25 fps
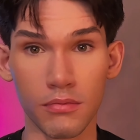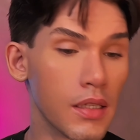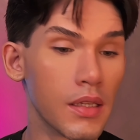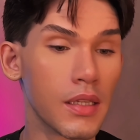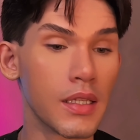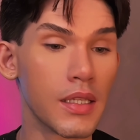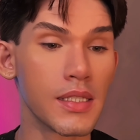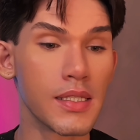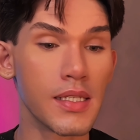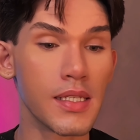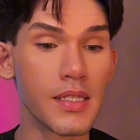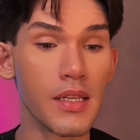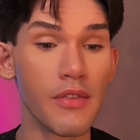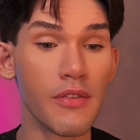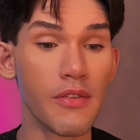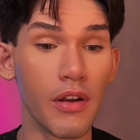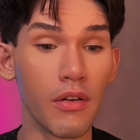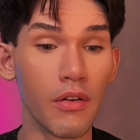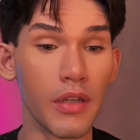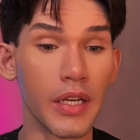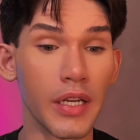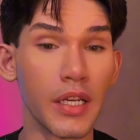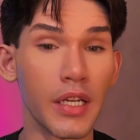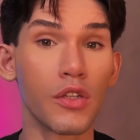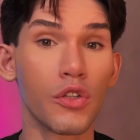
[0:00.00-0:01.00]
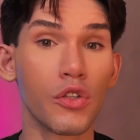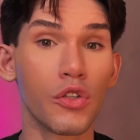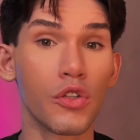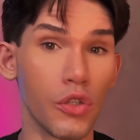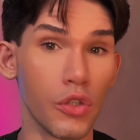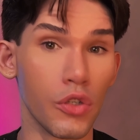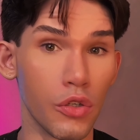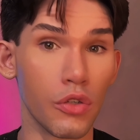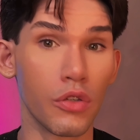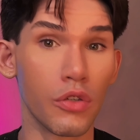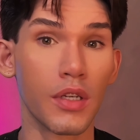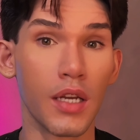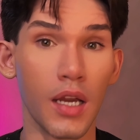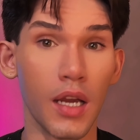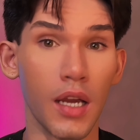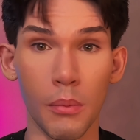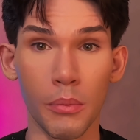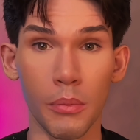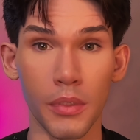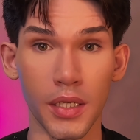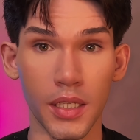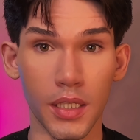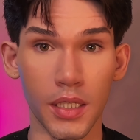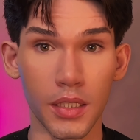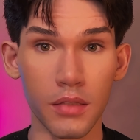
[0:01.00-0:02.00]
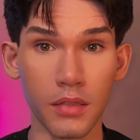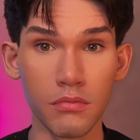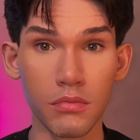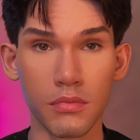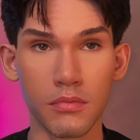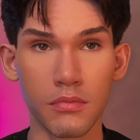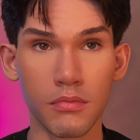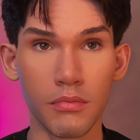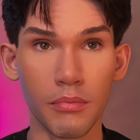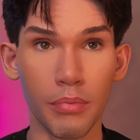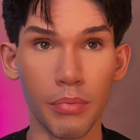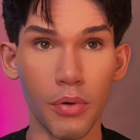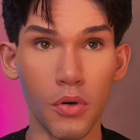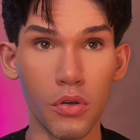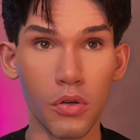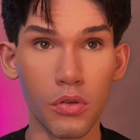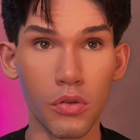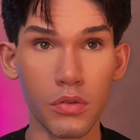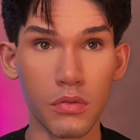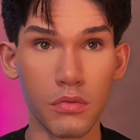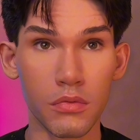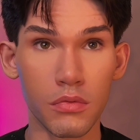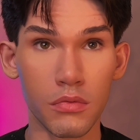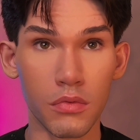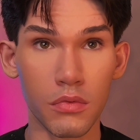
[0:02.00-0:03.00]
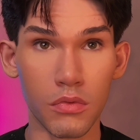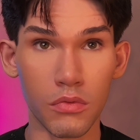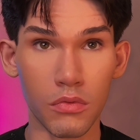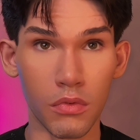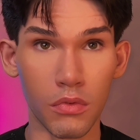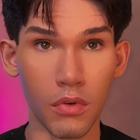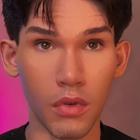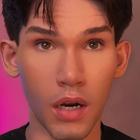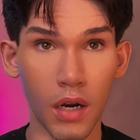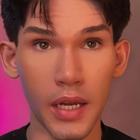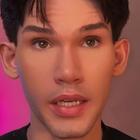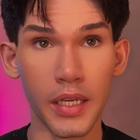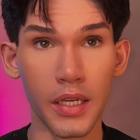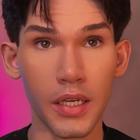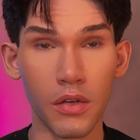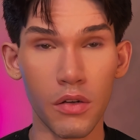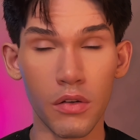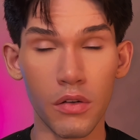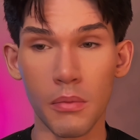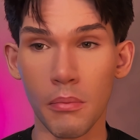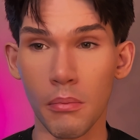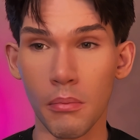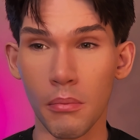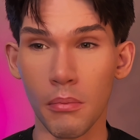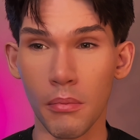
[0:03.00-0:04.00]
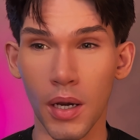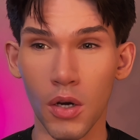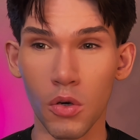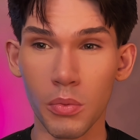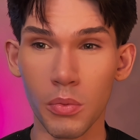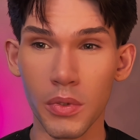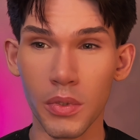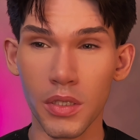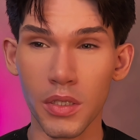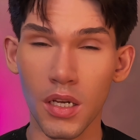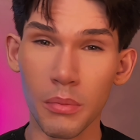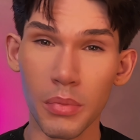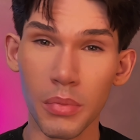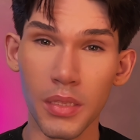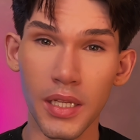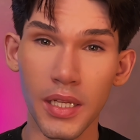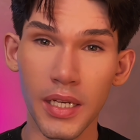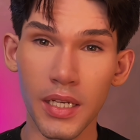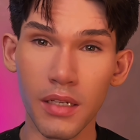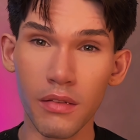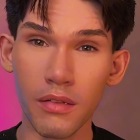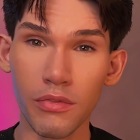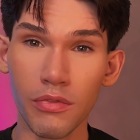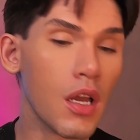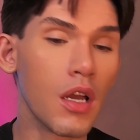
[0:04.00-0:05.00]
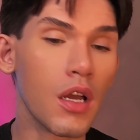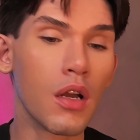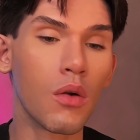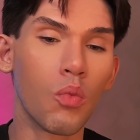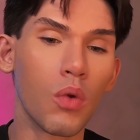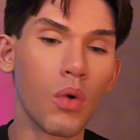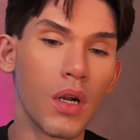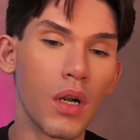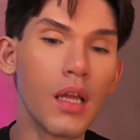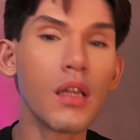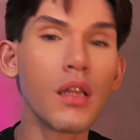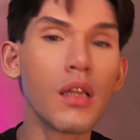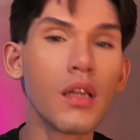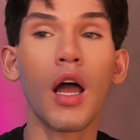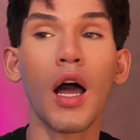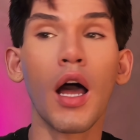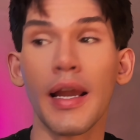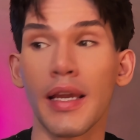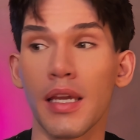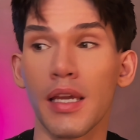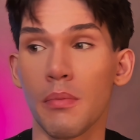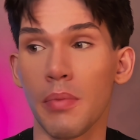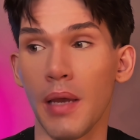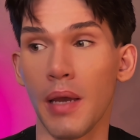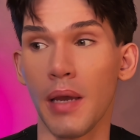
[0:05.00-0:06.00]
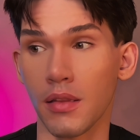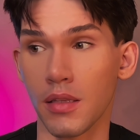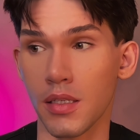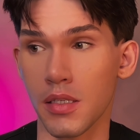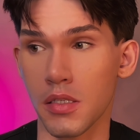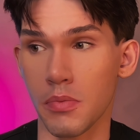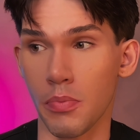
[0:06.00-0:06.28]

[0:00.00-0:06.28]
This is a very new company, born right here in Melbourne, I believe. What I like about this